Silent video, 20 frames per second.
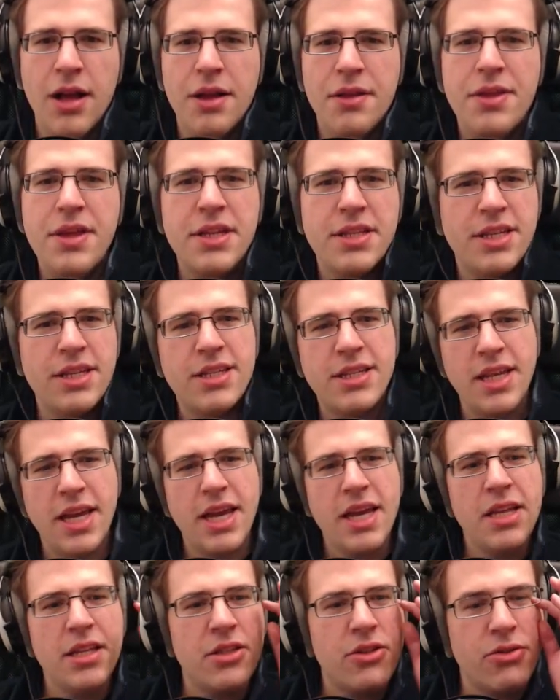This is
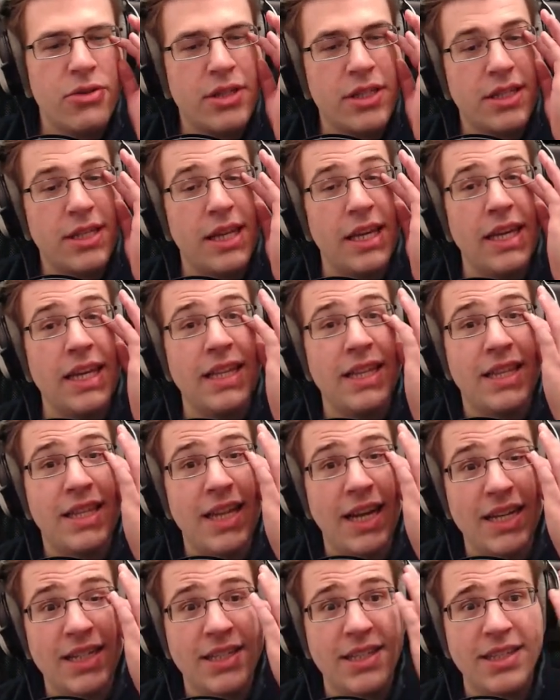interesting. It
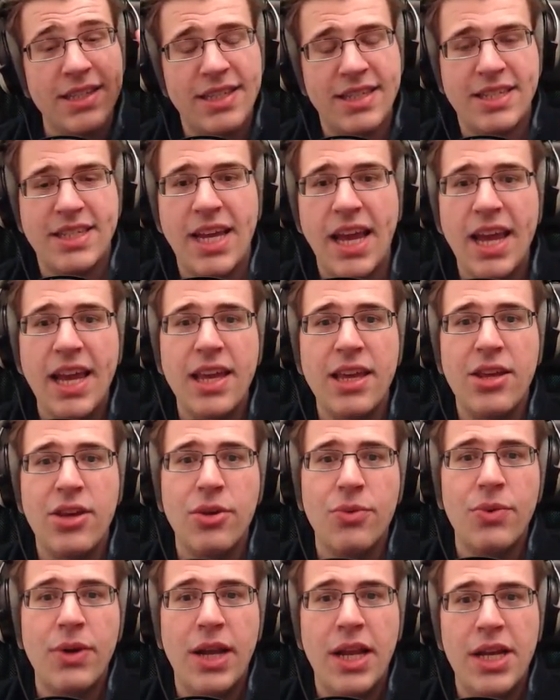doesn't say your
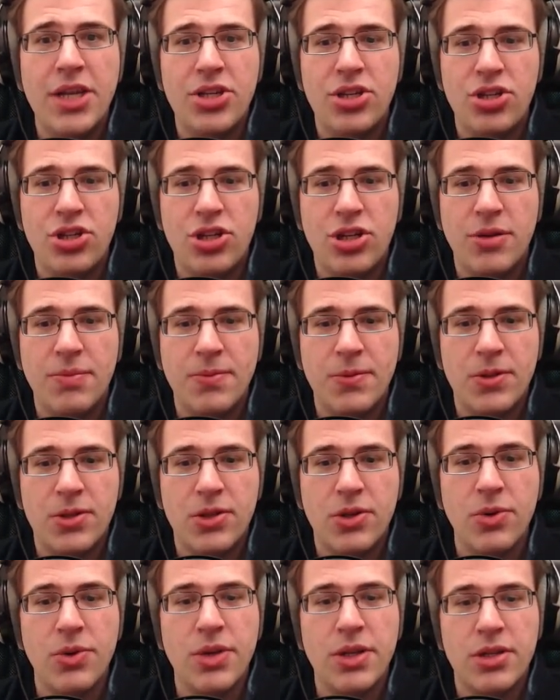relationship is
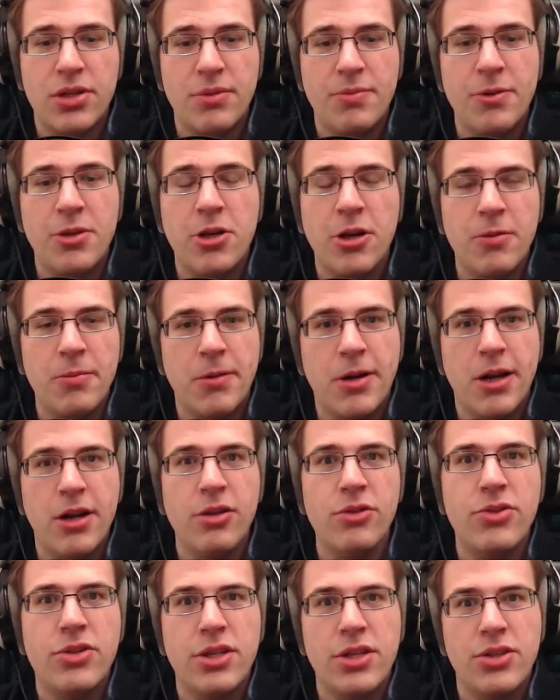going to become
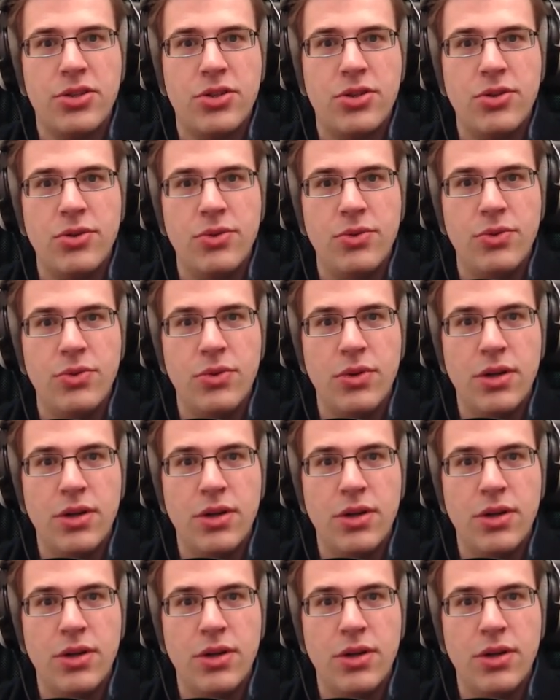closer soon.